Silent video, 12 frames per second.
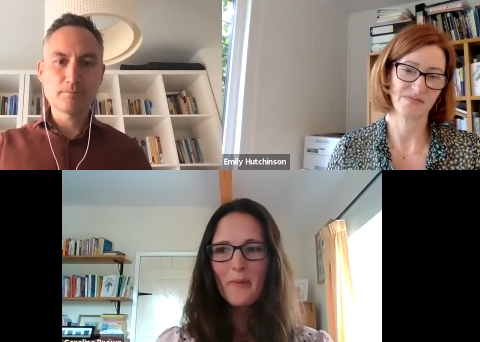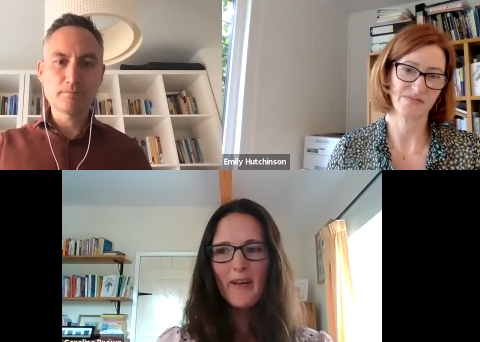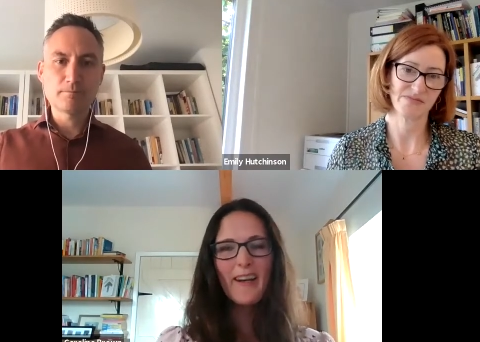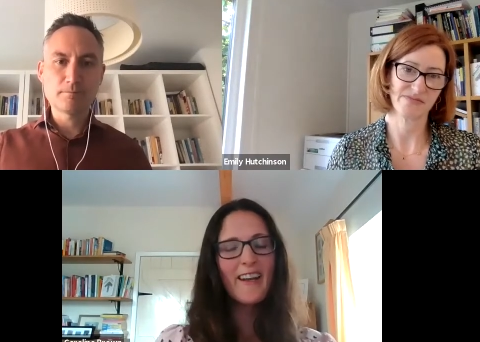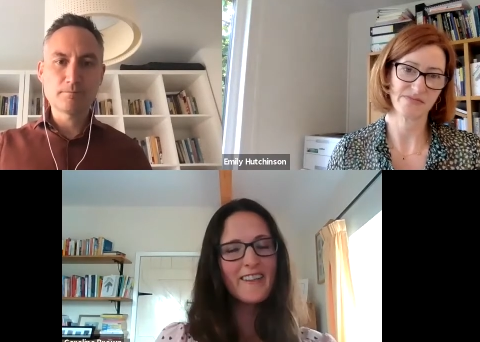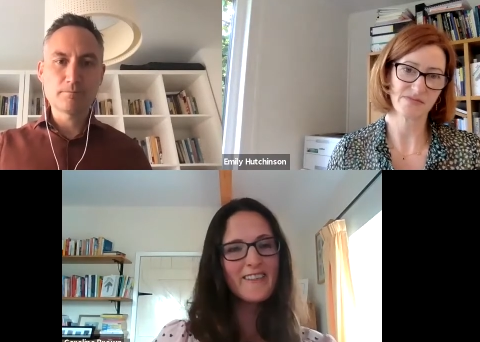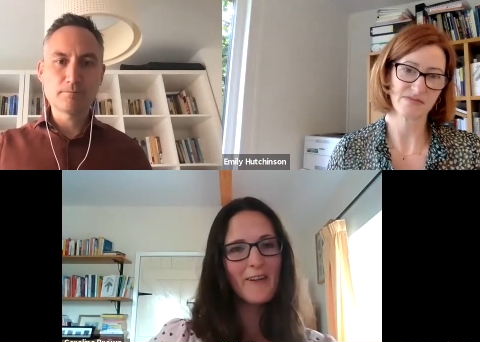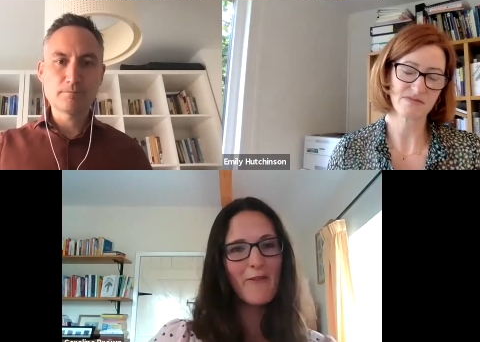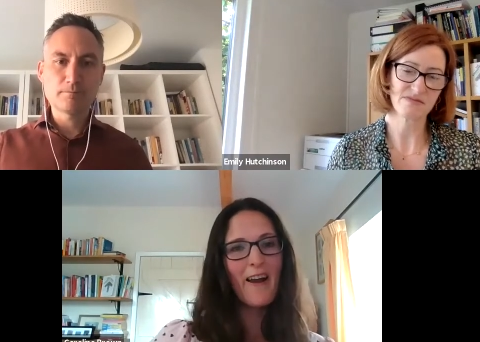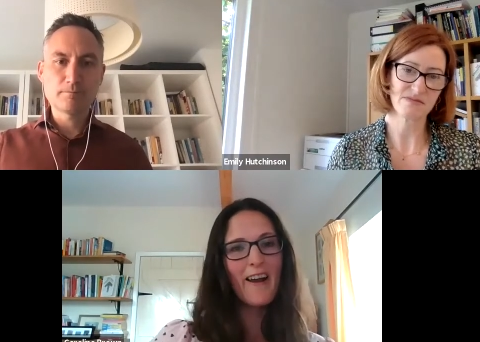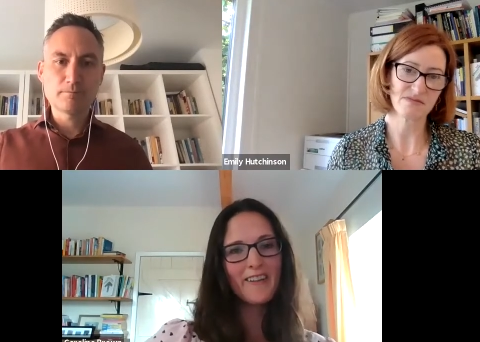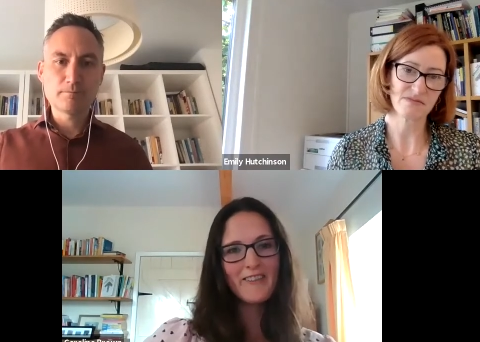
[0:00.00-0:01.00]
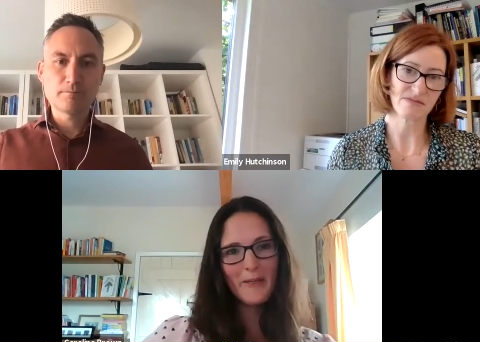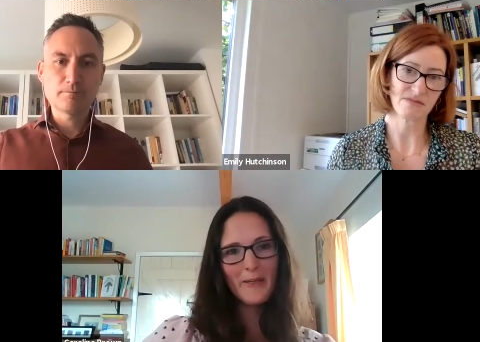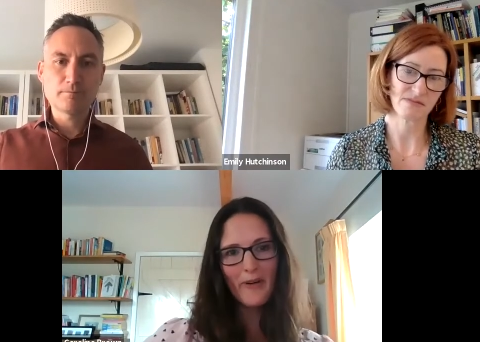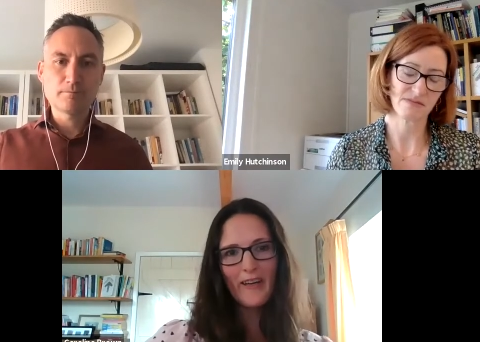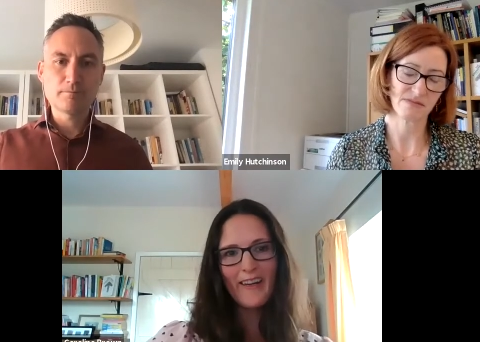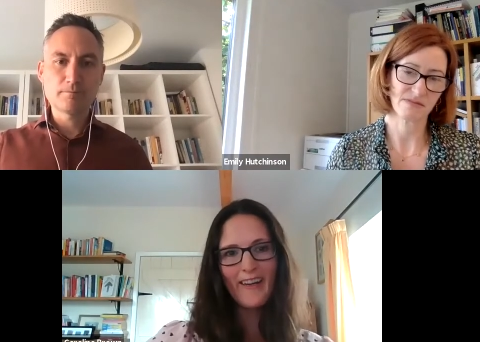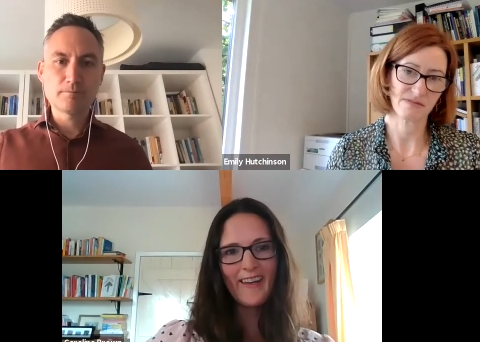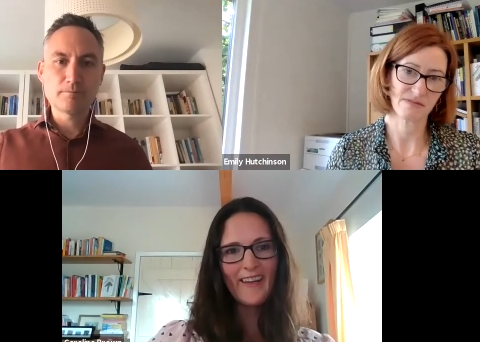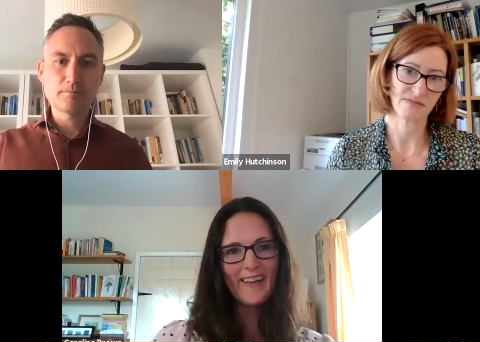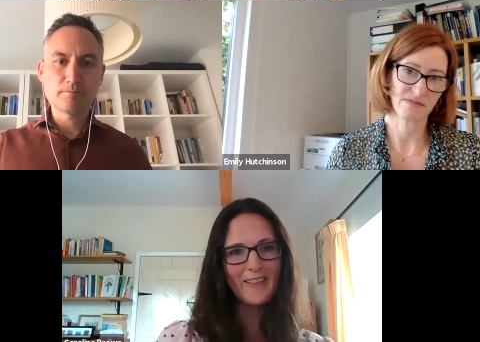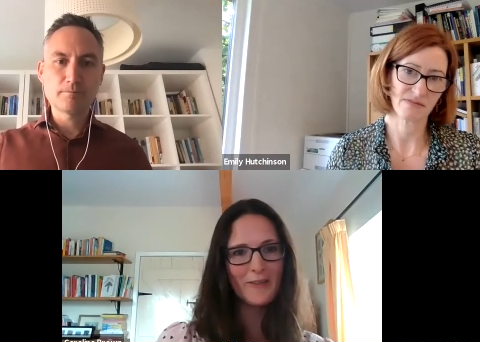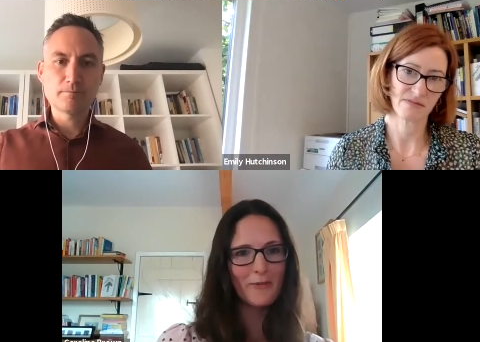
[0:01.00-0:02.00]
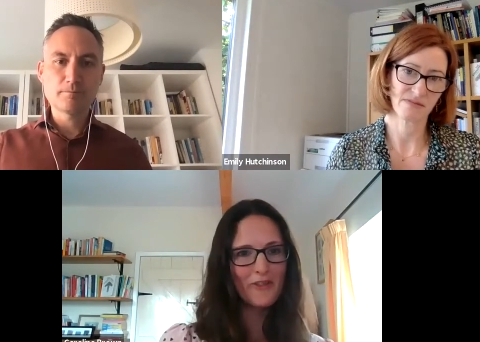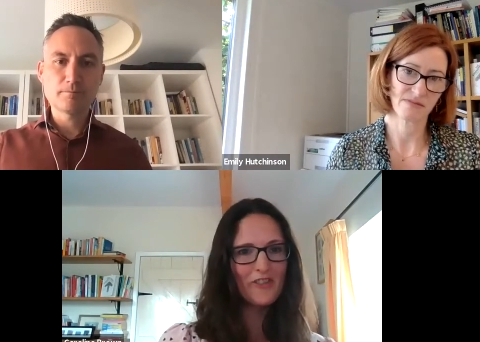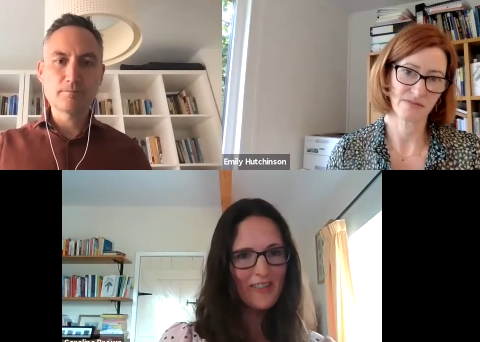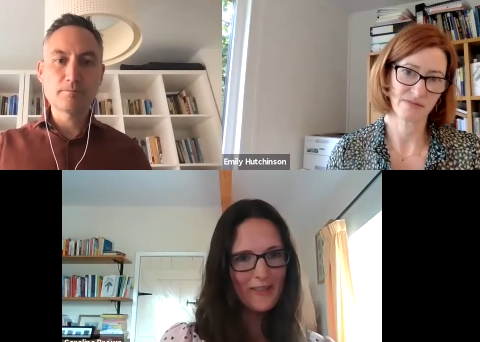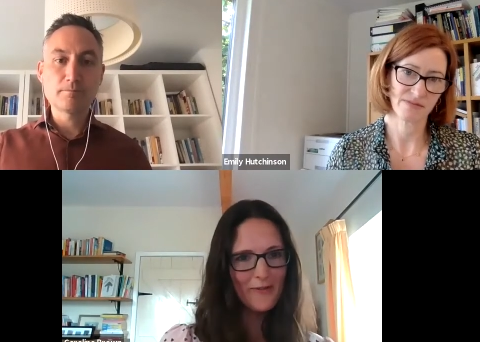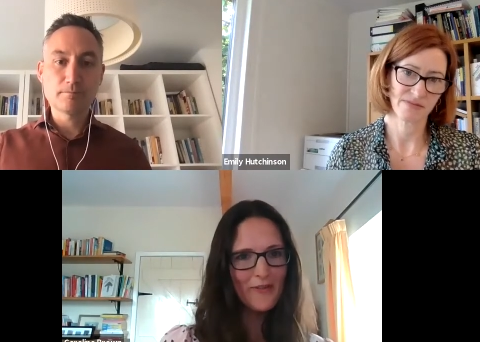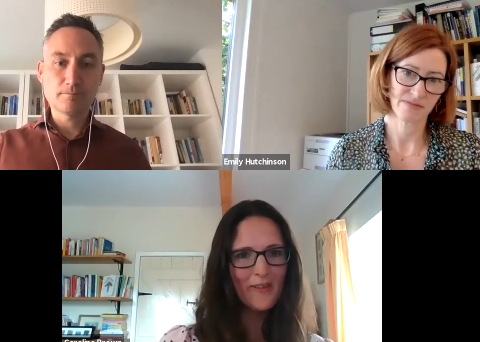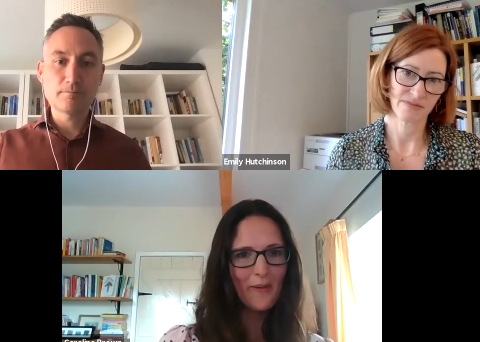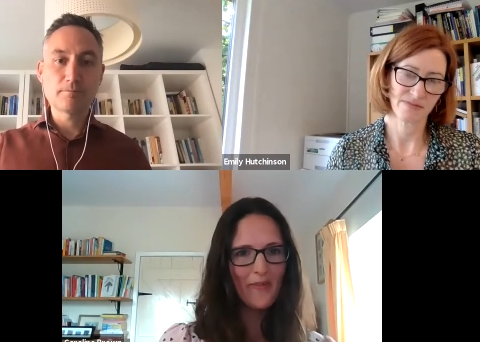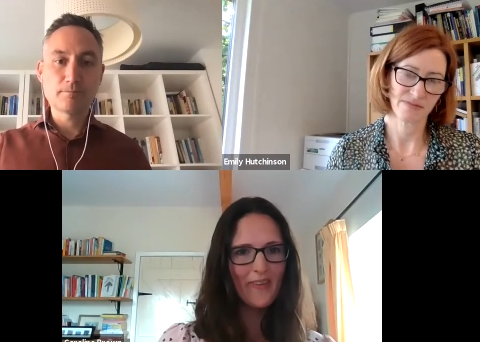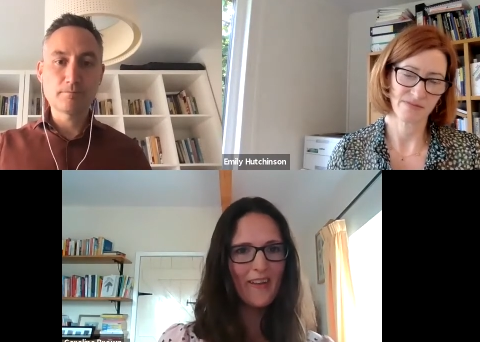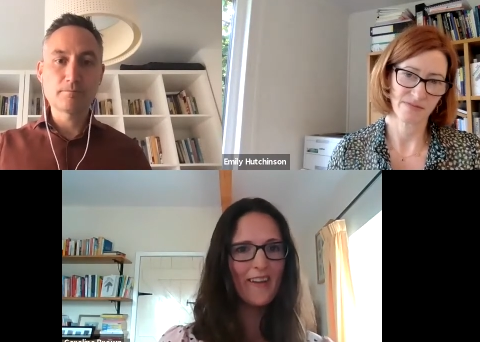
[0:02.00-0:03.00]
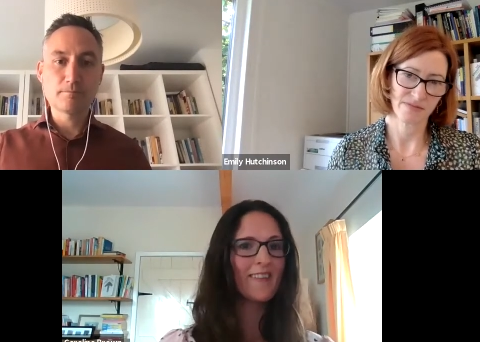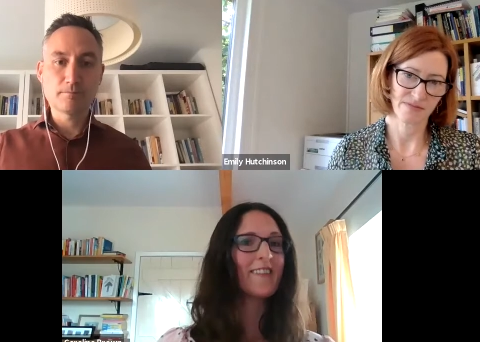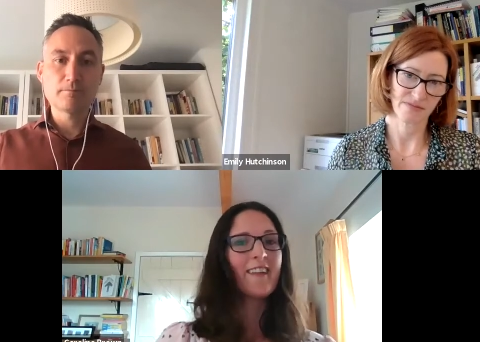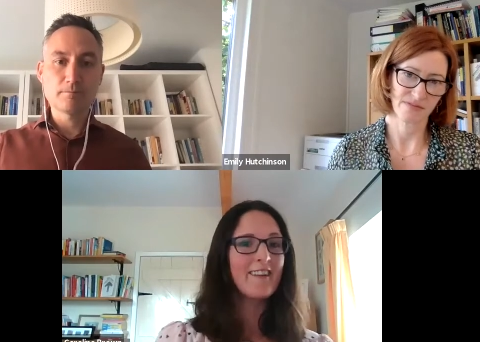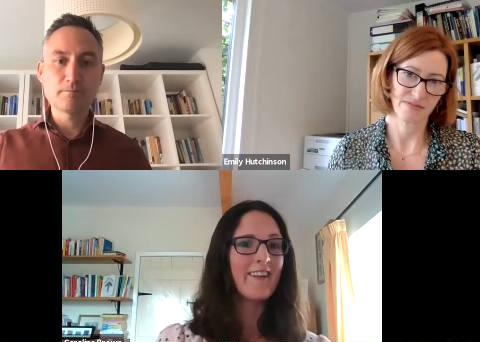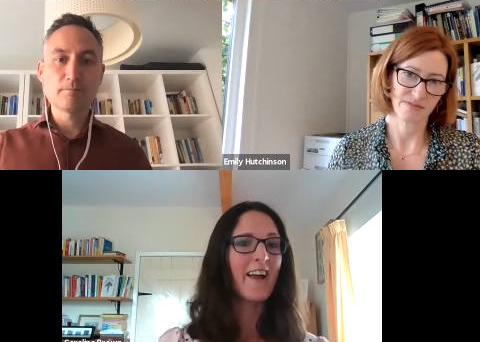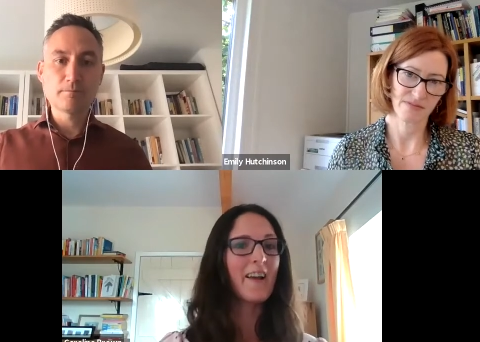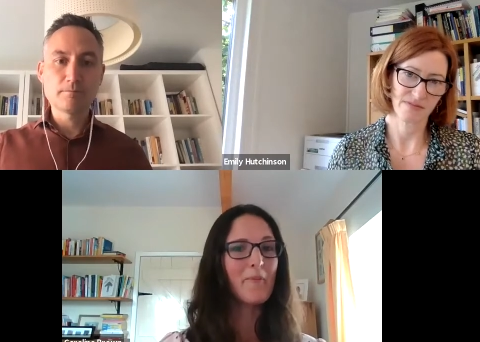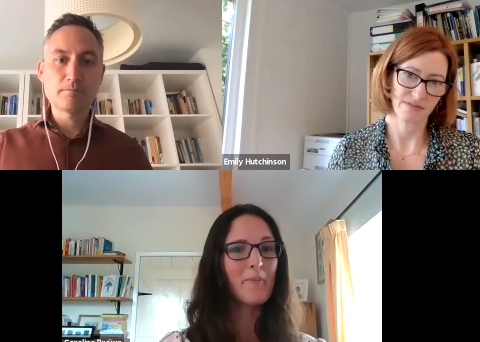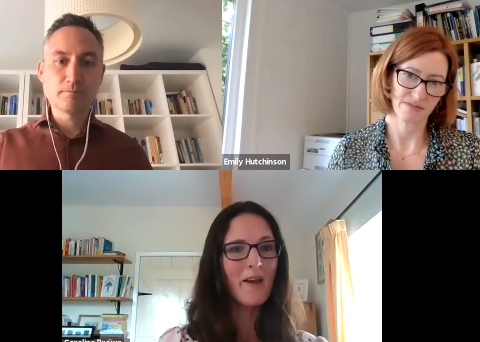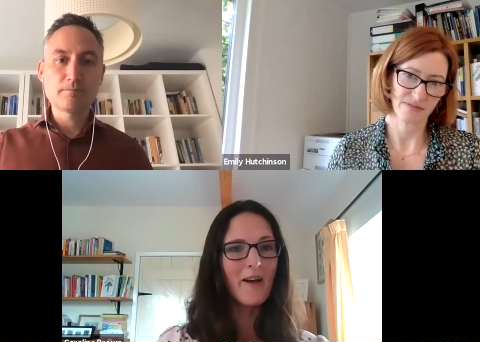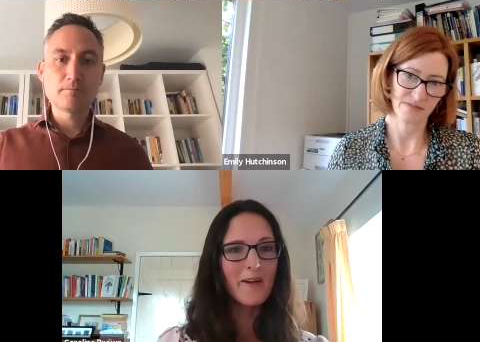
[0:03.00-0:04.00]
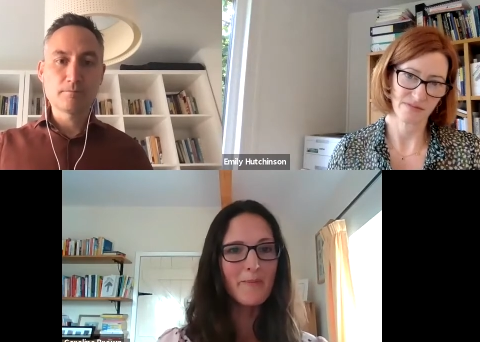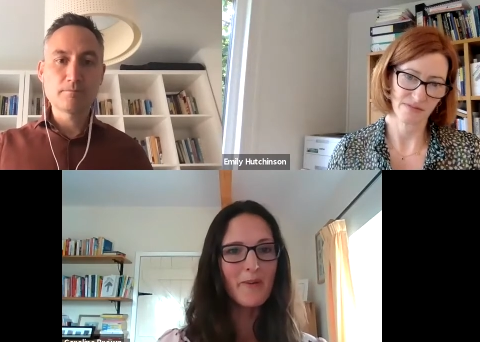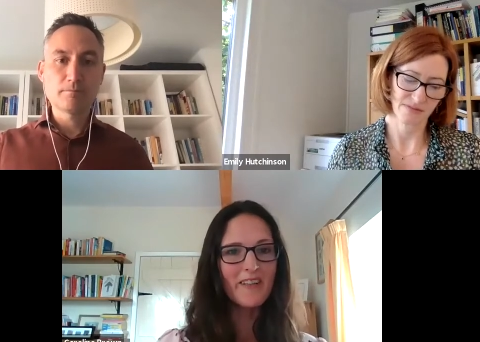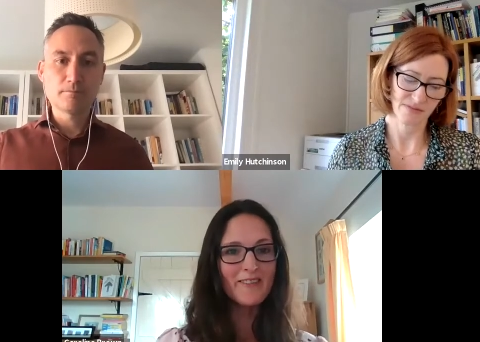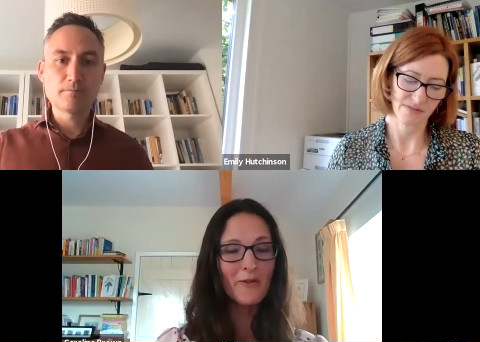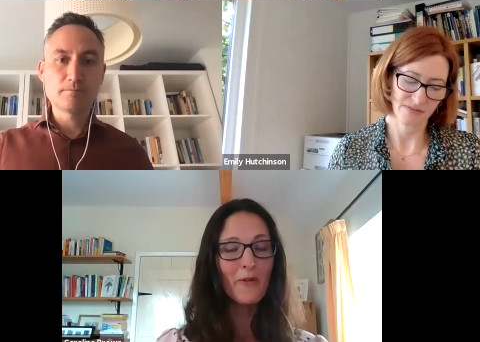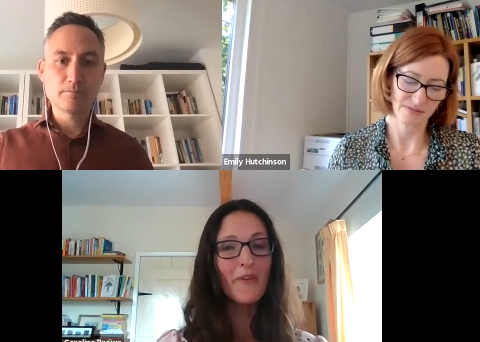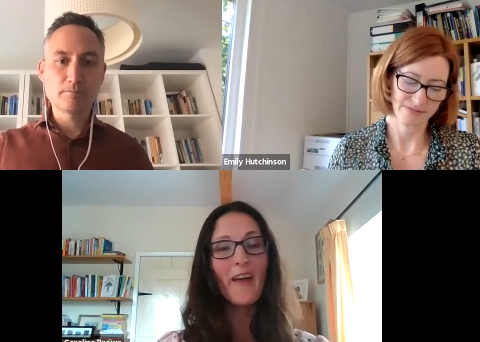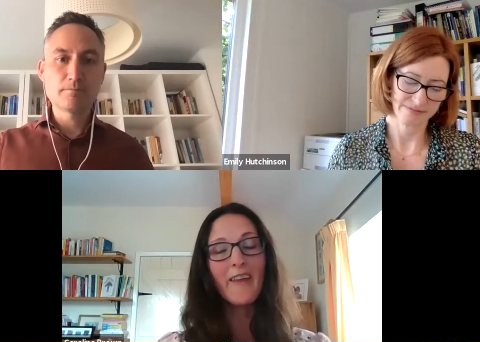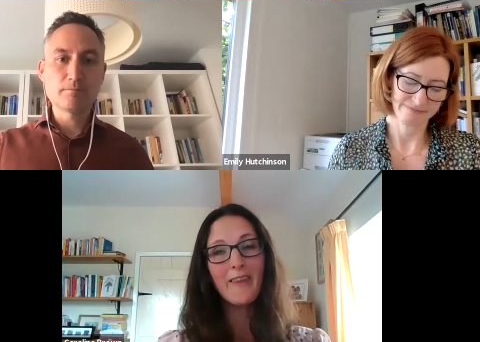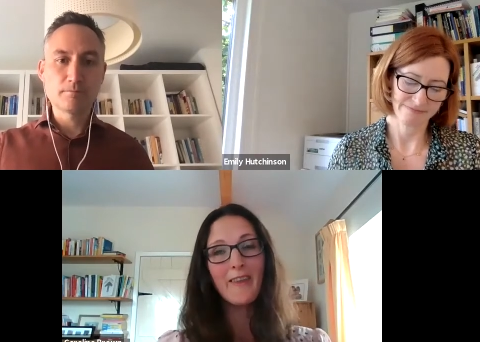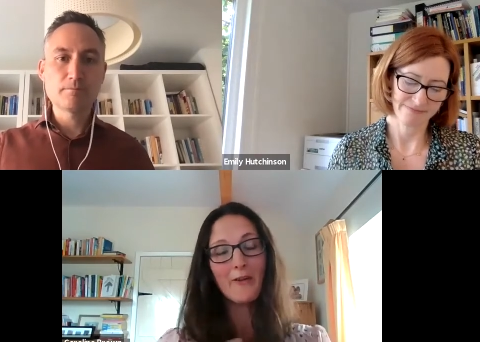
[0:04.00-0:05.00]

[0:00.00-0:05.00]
Speaker 1: But unless they're actually bringing it in to achieve something, then that applied bit is not there.